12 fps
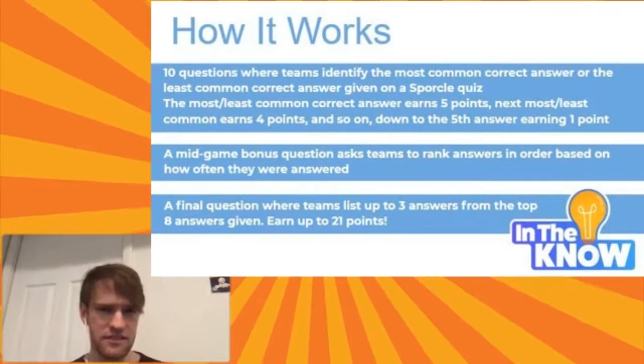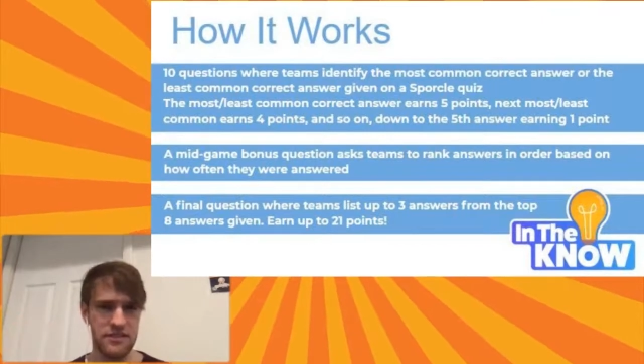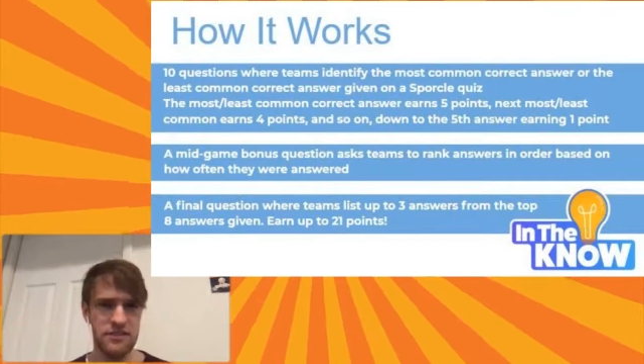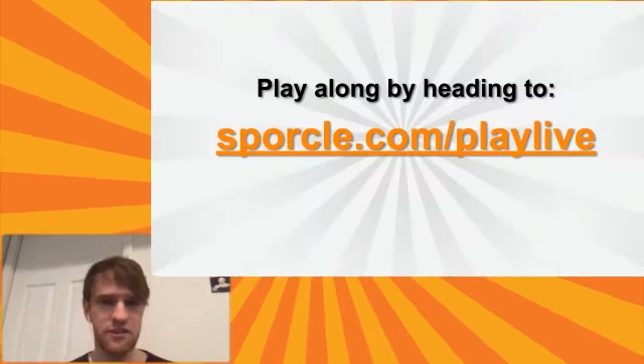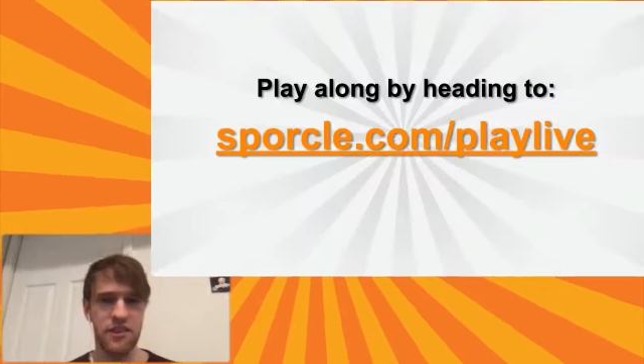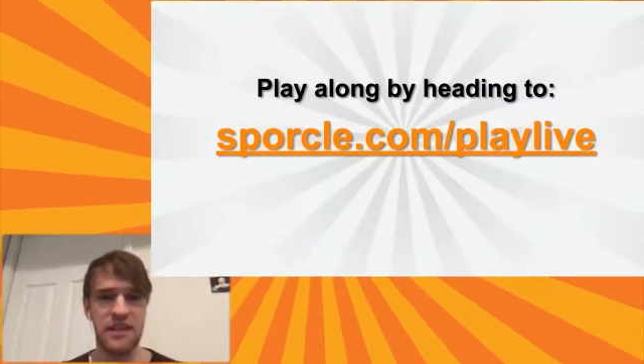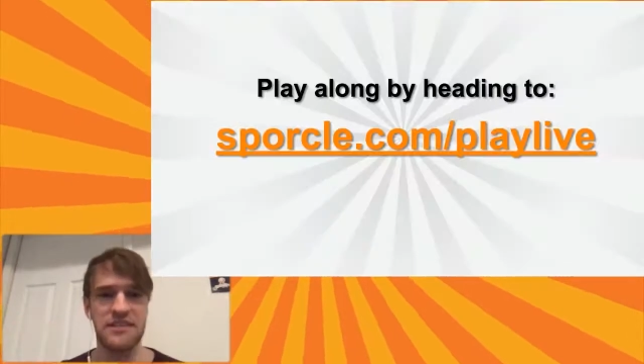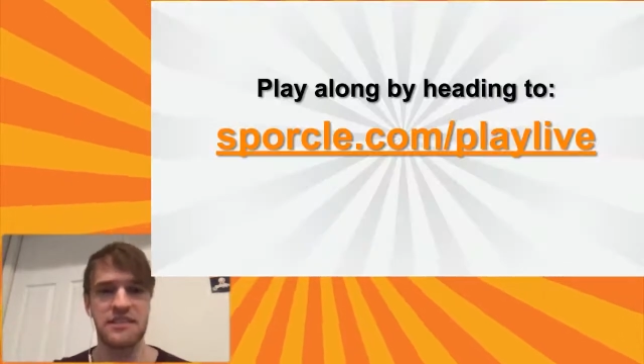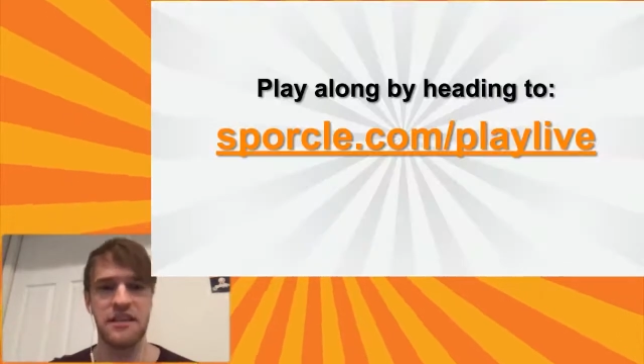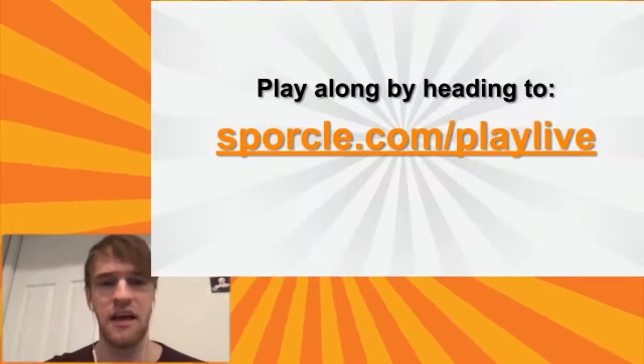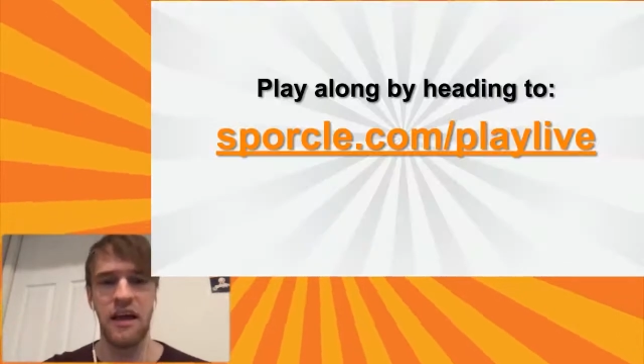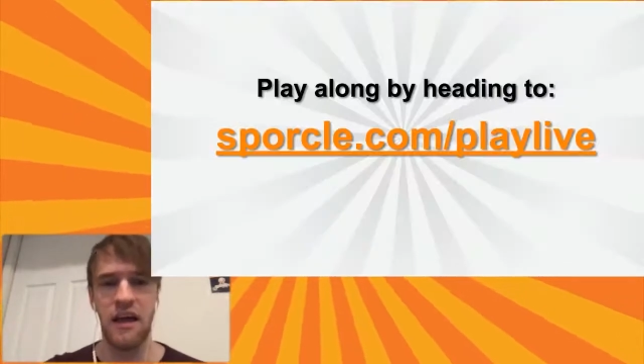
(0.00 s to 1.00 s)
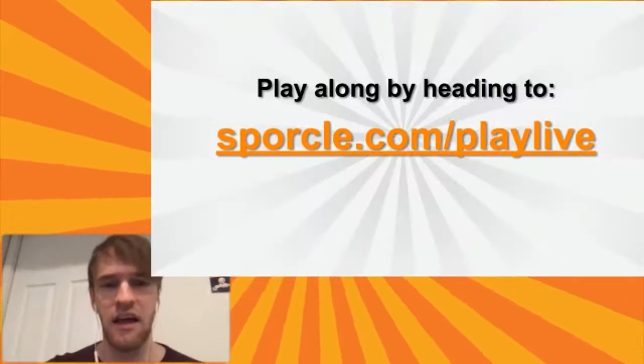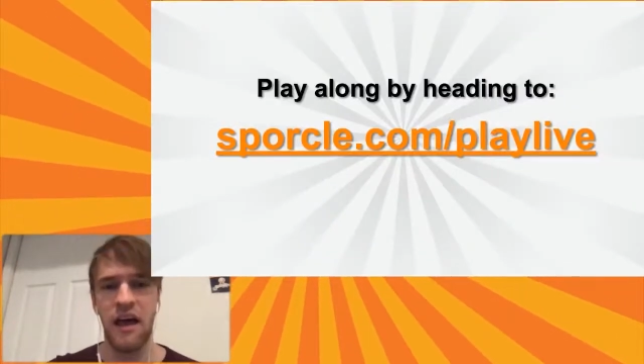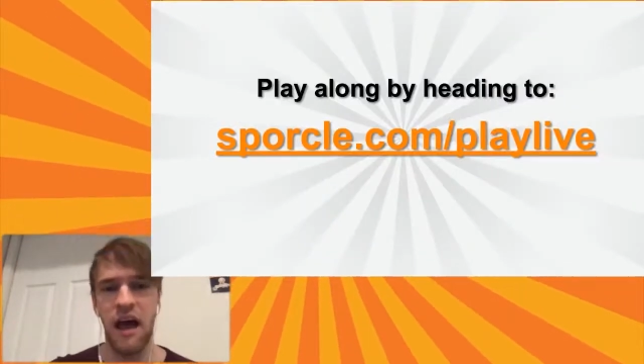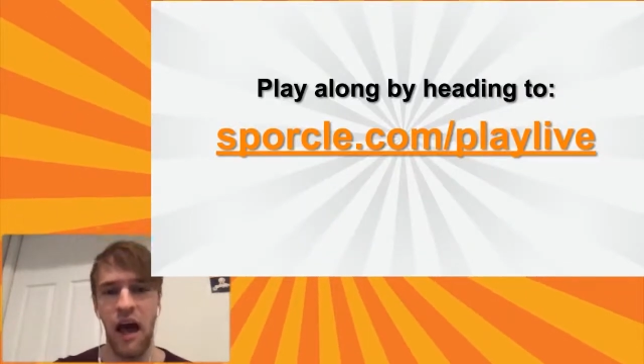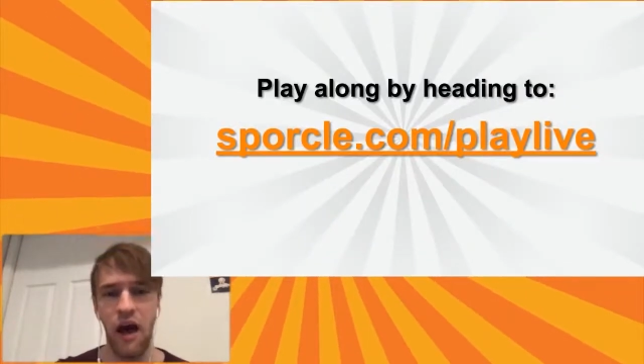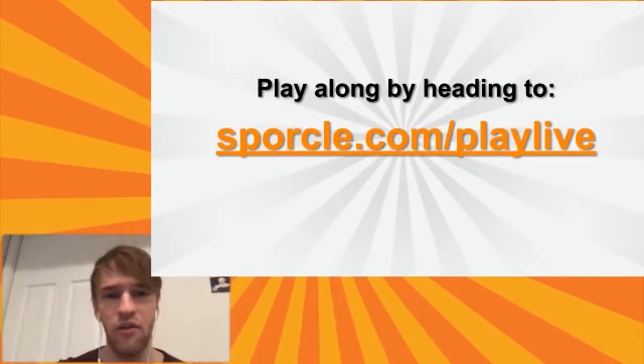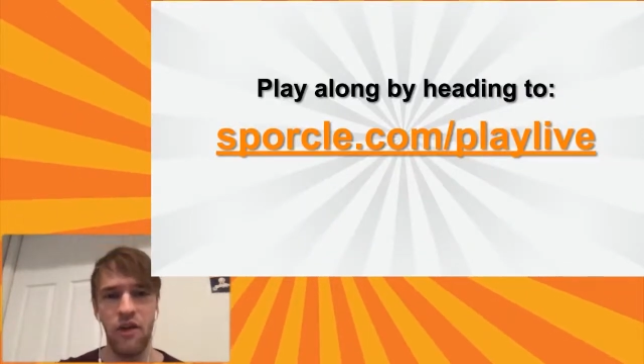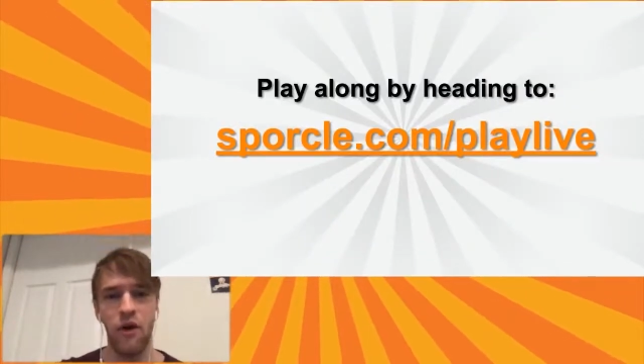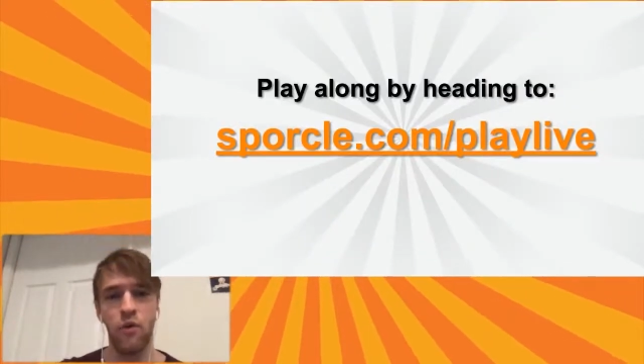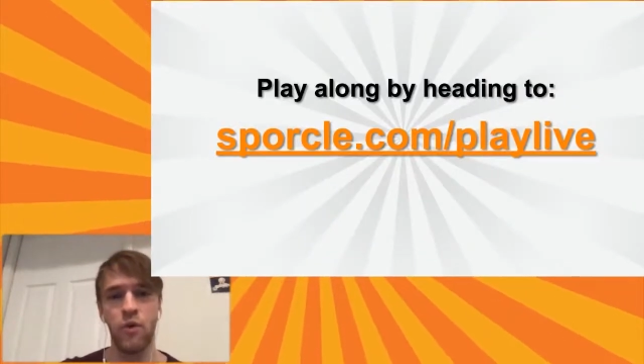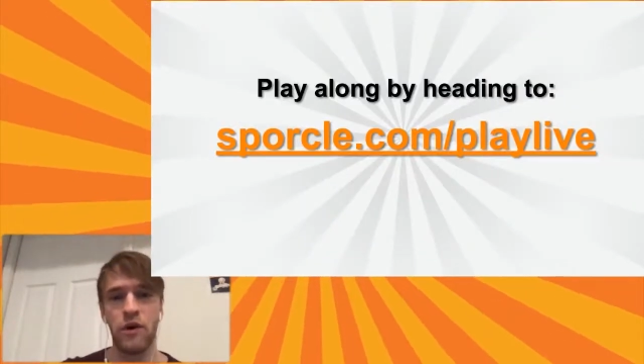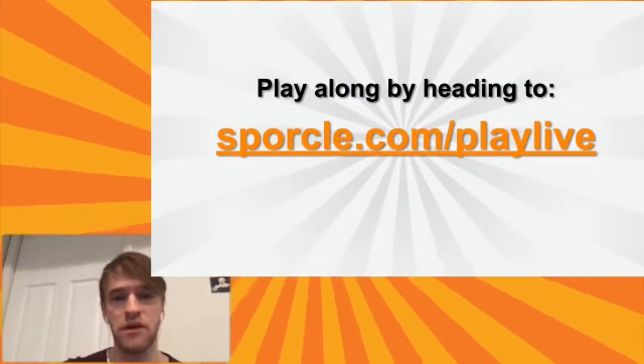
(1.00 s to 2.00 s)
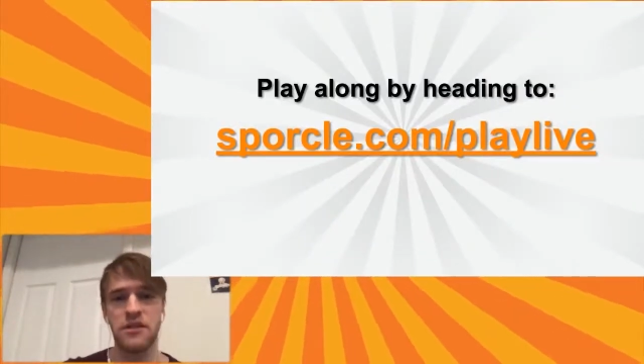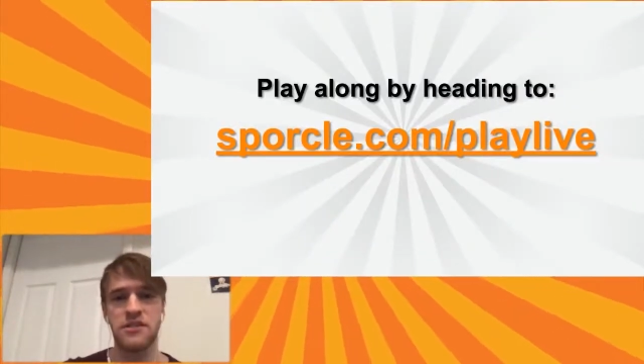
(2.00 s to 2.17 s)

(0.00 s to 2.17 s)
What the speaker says: So that's how that works.